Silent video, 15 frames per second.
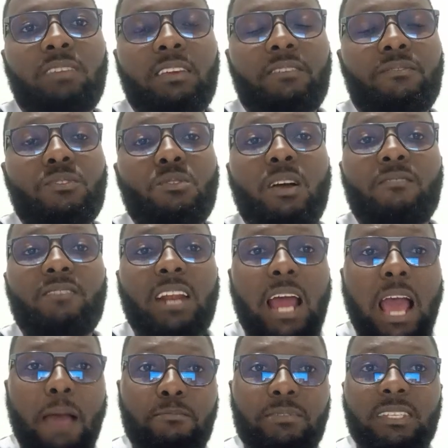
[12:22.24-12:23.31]
if you have an
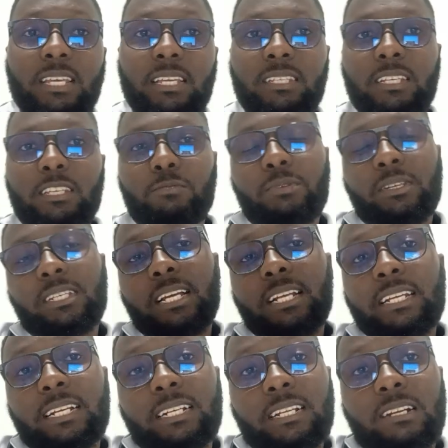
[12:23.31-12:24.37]
abscess,
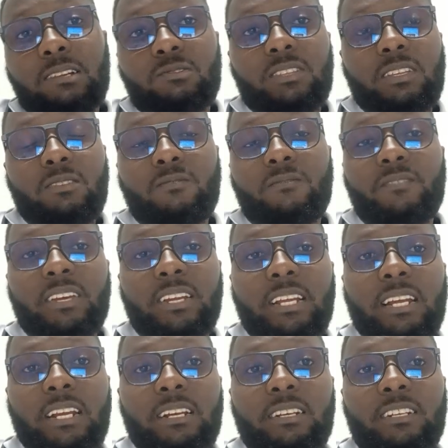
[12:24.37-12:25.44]
especially at around the
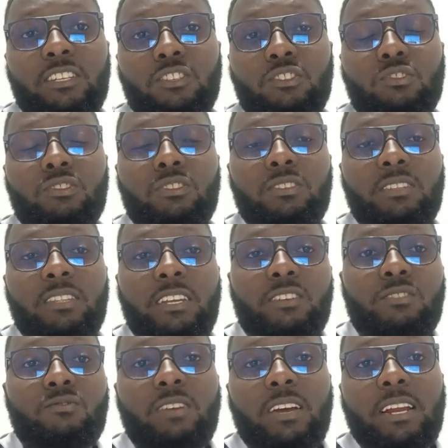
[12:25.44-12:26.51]
ovarian region, then
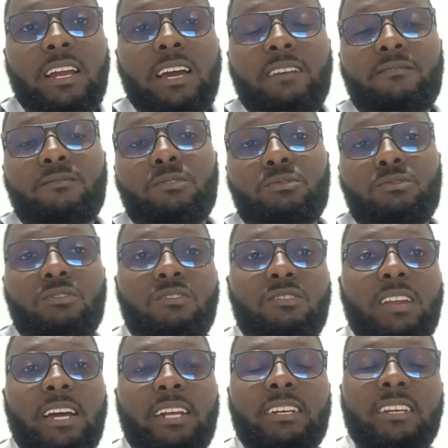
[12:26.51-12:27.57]
you can have what we
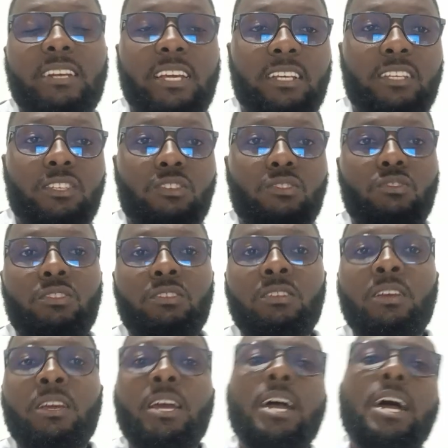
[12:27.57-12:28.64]
call adnexial
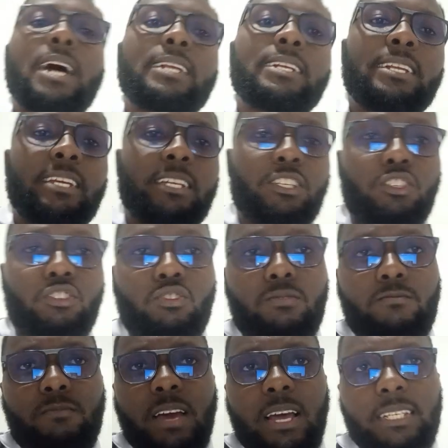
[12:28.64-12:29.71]

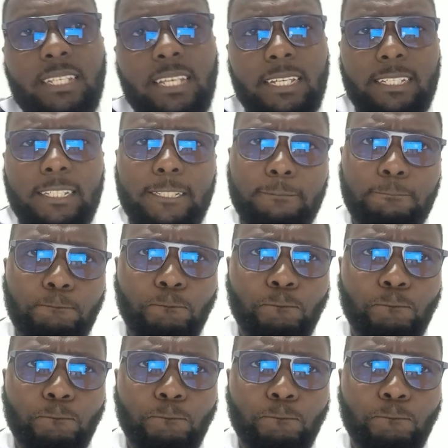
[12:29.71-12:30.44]
masses.